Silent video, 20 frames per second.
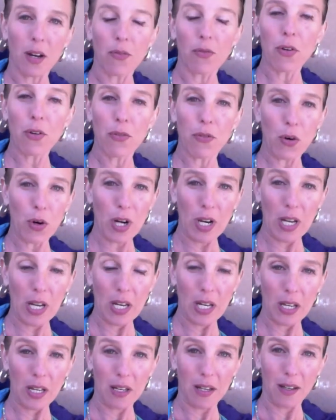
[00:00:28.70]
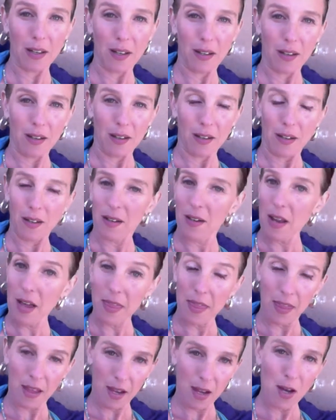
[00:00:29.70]
over 40.
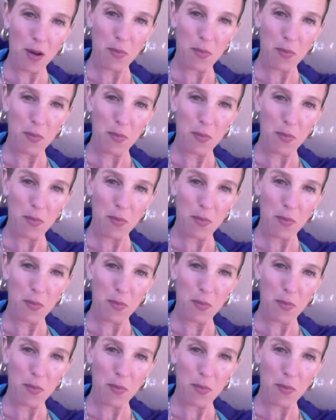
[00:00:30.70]
Nothing